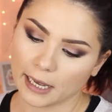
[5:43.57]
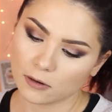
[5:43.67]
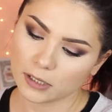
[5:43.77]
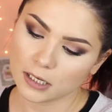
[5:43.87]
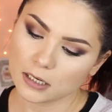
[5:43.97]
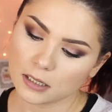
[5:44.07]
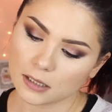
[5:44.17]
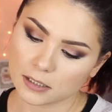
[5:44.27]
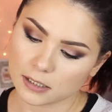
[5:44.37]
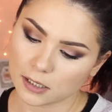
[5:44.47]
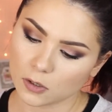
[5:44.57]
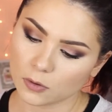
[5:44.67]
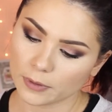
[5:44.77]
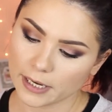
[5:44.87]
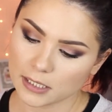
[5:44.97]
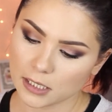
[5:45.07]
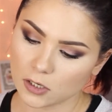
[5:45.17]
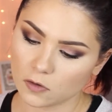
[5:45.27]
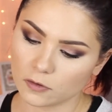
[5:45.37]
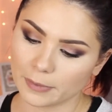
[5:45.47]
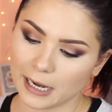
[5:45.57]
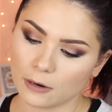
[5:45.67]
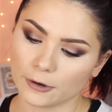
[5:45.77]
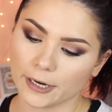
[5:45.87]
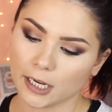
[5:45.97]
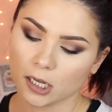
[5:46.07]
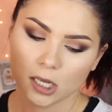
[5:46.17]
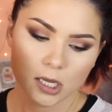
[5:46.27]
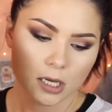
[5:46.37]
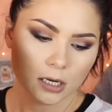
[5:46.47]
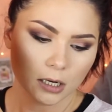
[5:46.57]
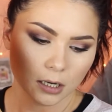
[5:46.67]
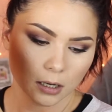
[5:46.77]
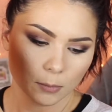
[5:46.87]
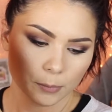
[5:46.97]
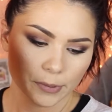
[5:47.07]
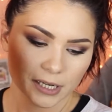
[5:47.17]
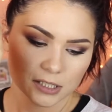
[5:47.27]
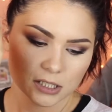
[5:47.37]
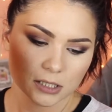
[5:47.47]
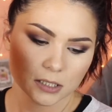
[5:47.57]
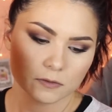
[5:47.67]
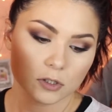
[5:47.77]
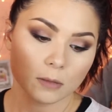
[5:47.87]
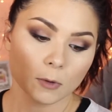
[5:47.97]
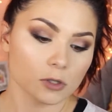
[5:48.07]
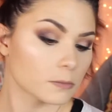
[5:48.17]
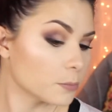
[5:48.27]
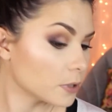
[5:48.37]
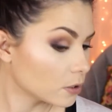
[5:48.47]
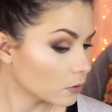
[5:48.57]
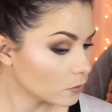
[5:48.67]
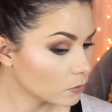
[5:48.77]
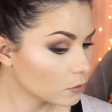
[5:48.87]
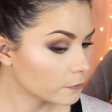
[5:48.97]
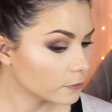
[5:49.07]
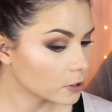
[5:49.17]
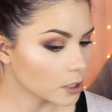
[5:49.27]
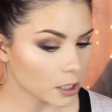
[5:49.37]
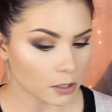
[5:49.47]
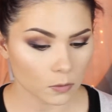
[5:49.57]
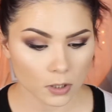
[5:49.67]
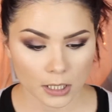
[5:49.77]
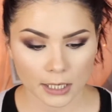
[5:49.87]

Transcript: I don't like anything that's like crazy overpowering, but it just gives you the most beautiful glow.